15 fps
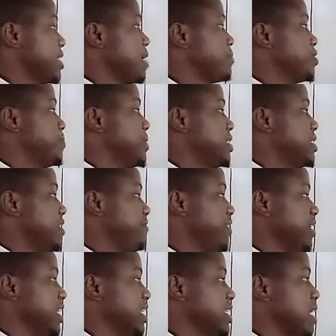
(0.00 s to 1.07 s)
times
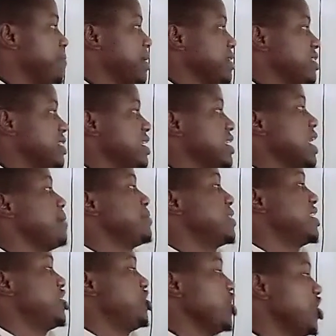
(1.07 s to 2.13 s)
specific heat capacity times
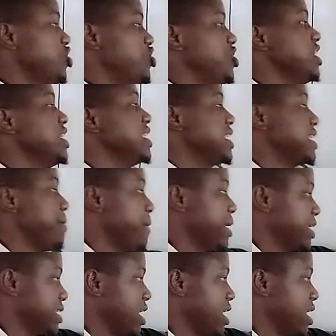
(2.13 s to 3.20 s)
change in
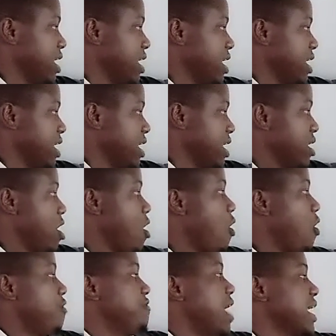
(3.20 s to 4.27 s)
temperature of
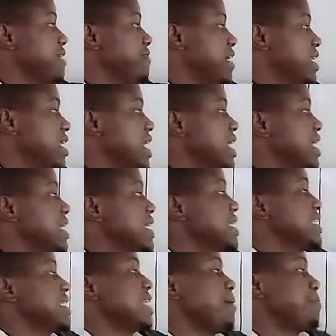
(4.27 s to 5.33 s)
a given
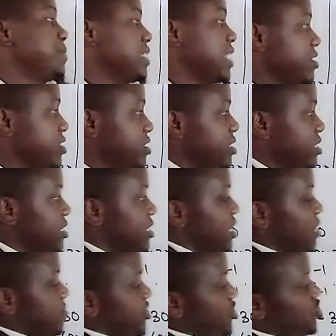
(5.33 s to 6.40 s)
substance.
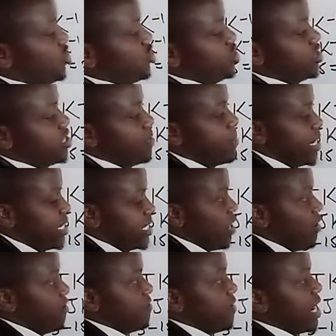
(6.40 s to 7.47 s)
It's change in temperature
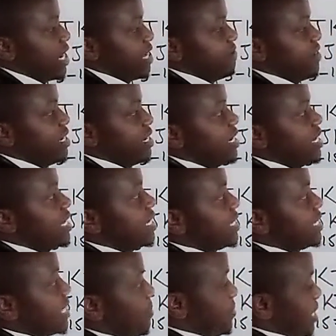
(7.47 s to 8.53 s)
of a given
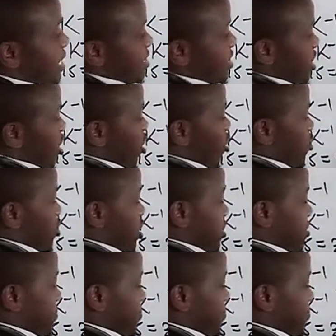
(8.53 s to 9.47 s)
substance. Note,